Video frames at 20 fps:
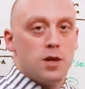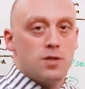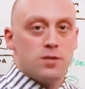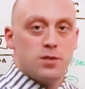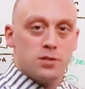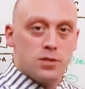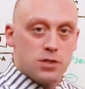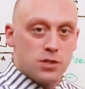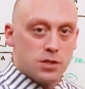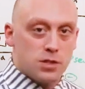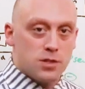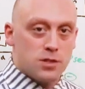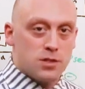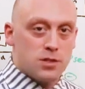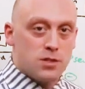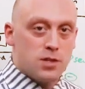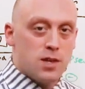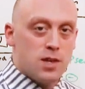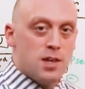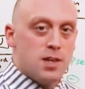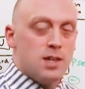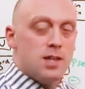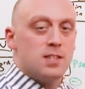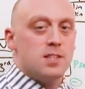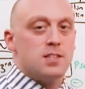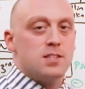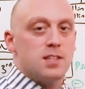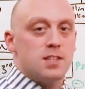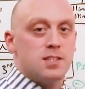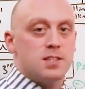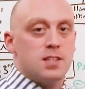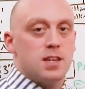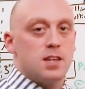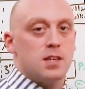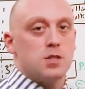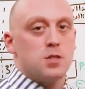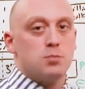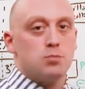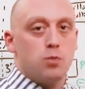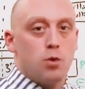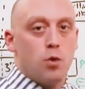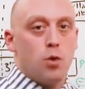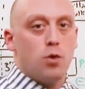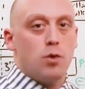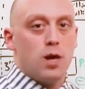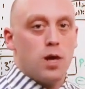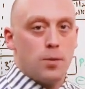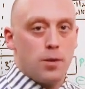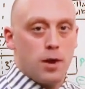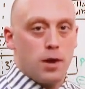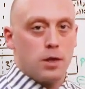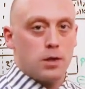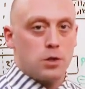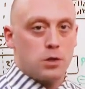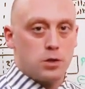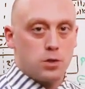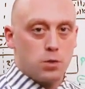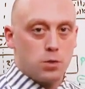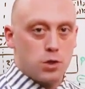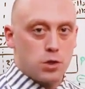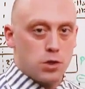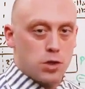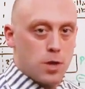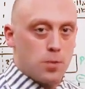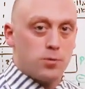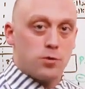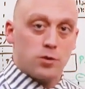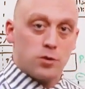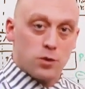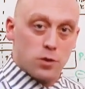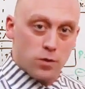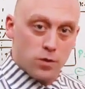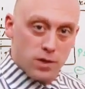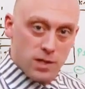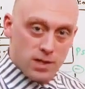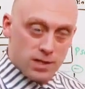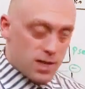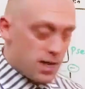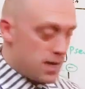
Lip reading: by physicians in the sense that it is poor antibiotic stewardship, so for the